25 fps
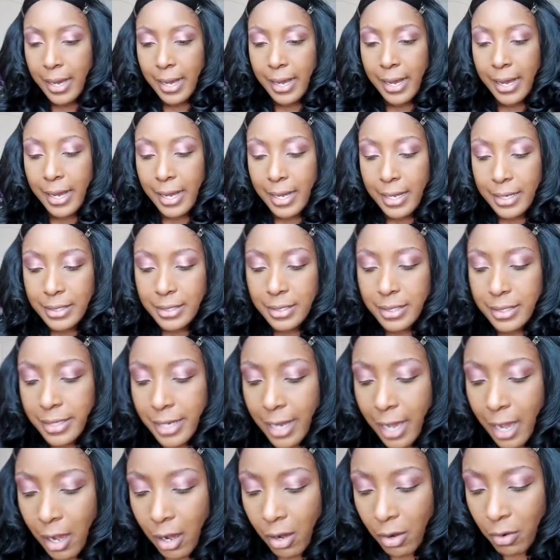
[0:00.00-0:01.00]
And
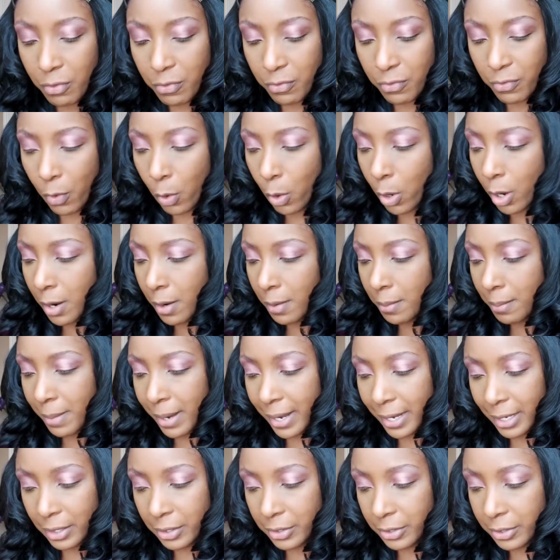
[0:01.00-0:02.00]
now for
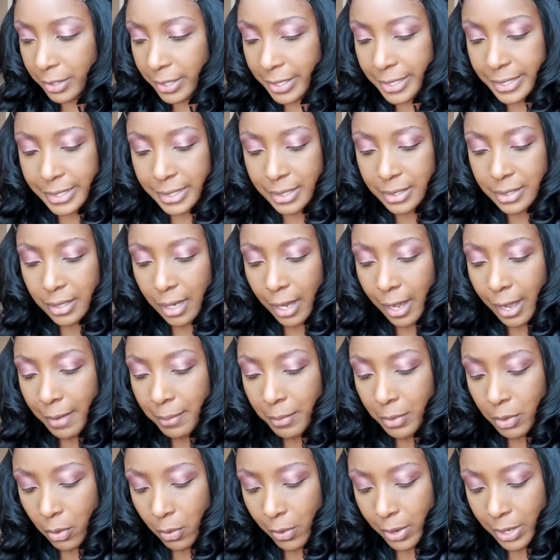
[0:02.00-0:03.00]
my crease,
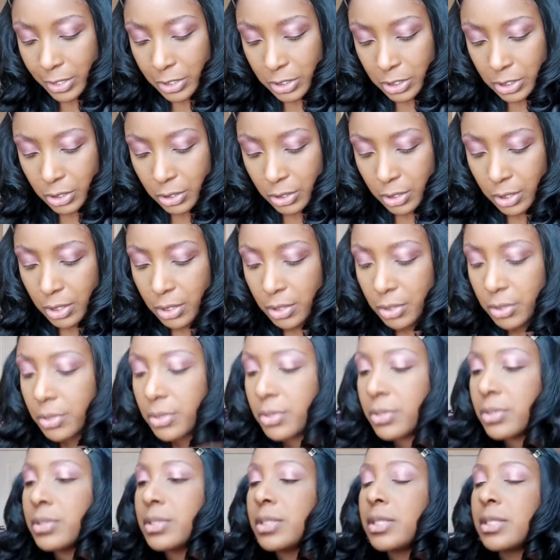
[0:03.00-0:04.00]
I'm going to
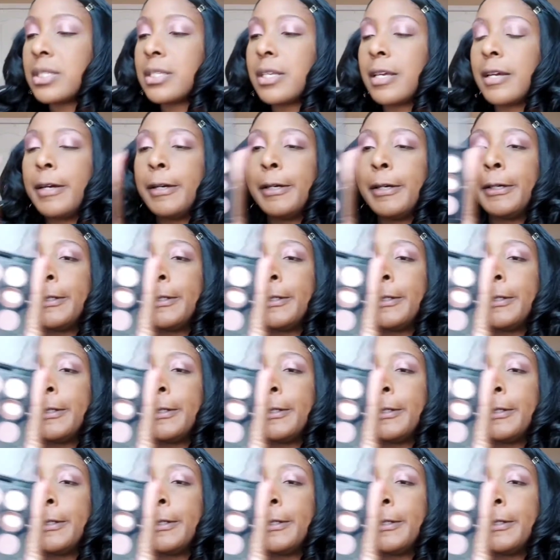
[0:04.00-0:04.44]
use